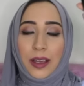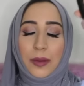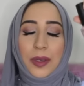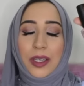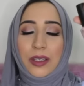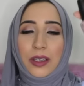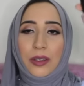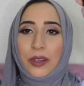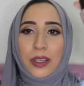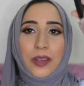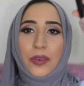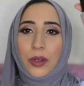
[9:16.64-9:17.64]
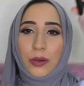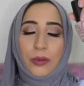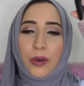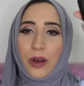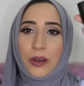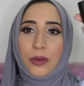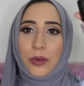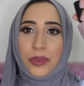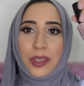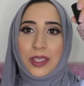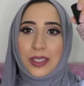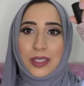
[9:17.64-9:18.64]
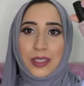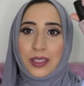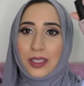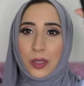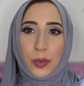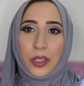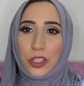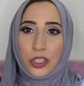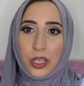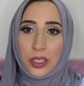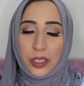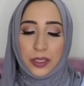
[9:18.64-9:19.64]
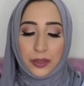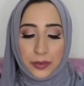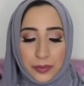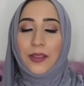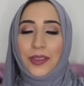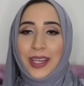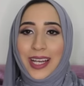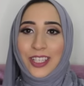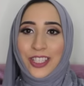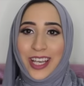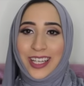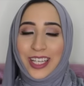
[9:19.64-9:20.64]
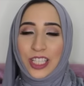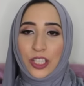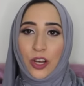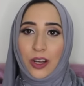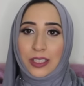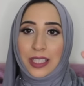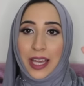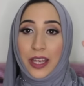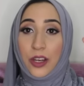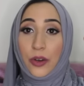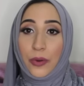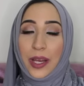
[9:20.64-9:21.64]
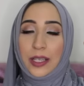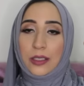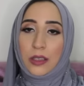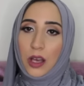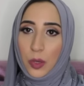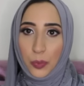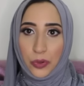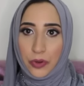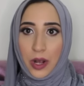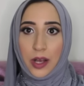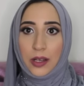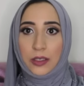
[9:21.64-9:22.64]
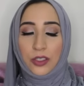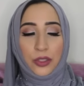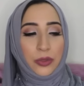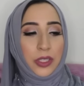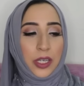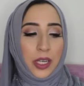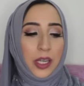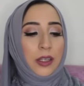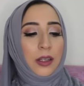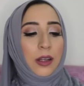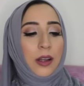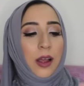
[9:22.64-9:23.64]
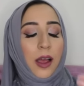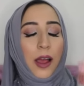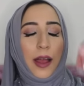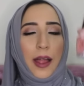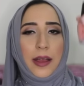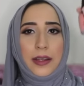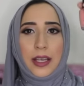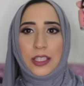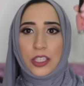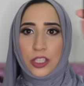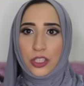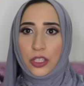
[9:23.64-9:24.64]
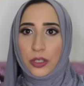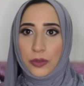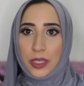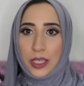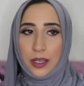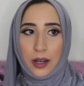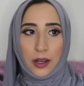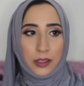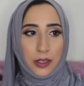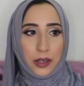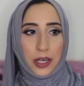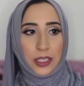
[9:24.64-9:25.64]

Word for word: I mean, you can never go wrong with this nail polish color. The next shade is called A Great Opera Tunity and it's such a unique color.